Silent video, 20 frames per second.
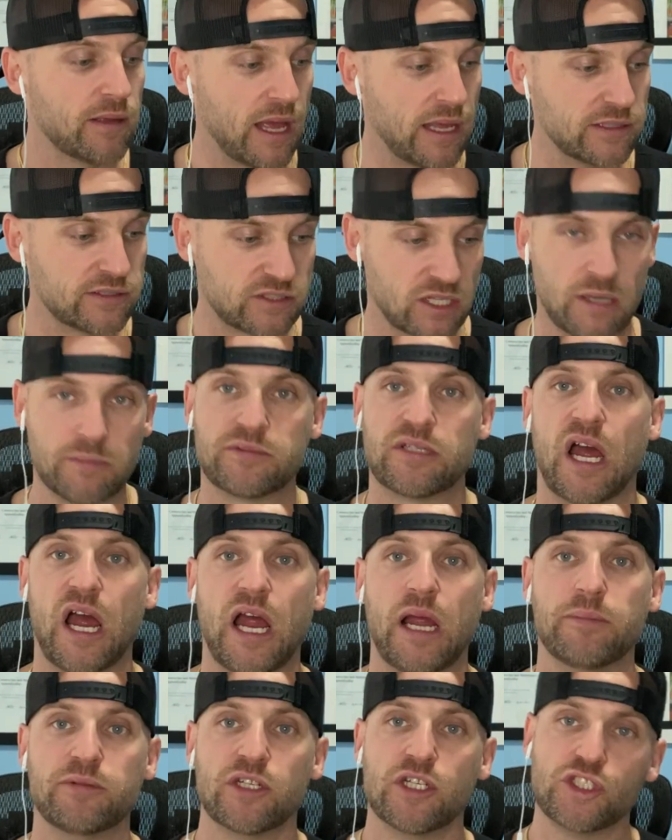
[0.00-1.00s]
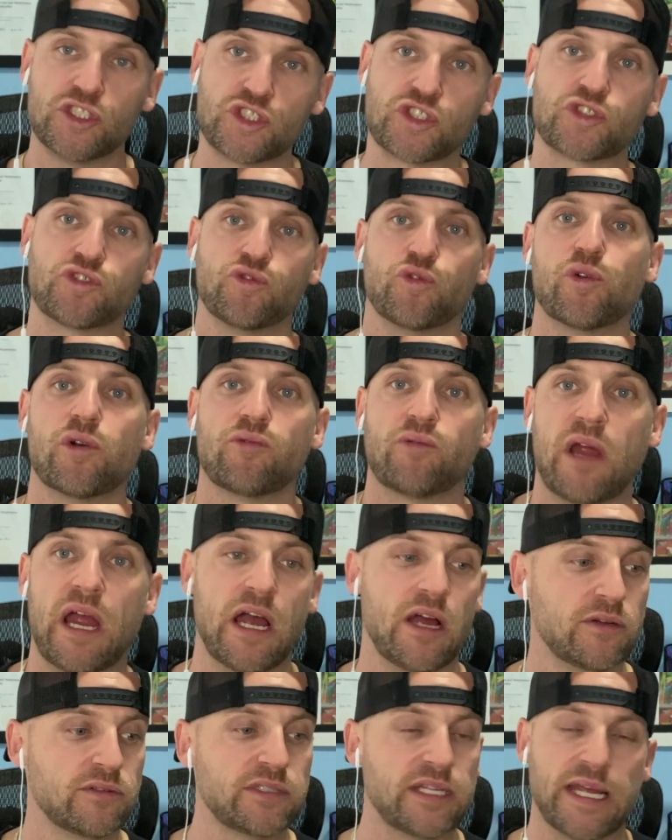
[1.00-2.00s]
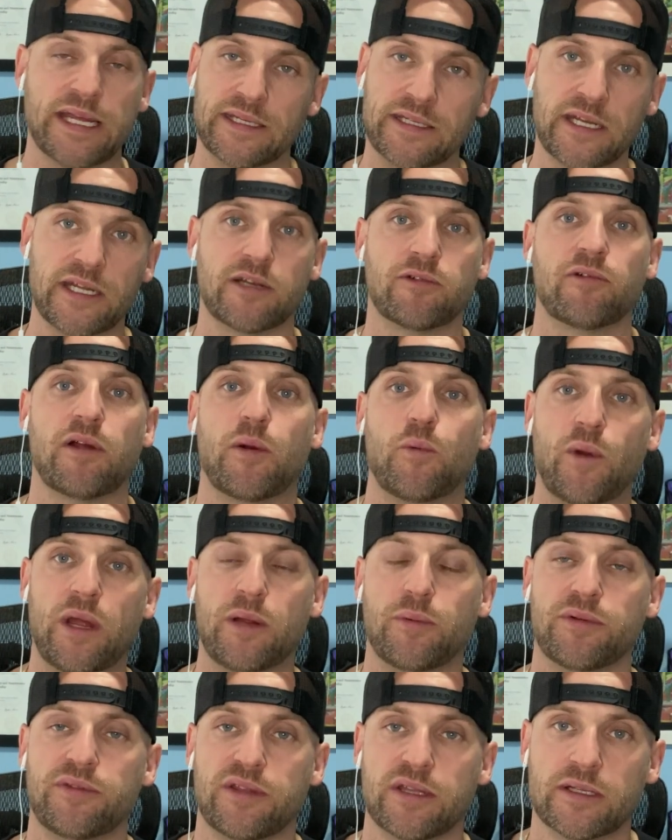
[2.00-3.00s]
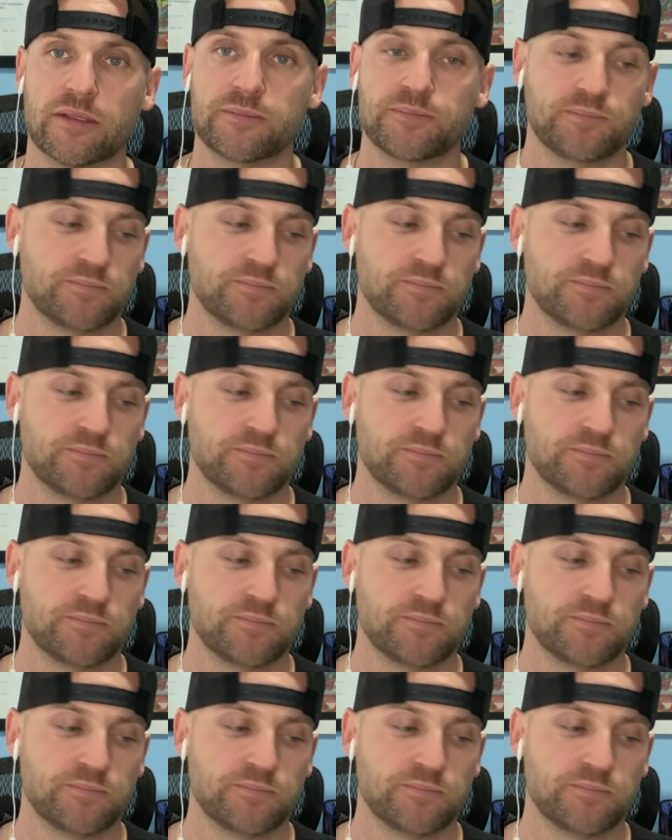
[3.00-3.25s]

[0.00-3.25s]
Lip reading: sometimes screw around and get away with it.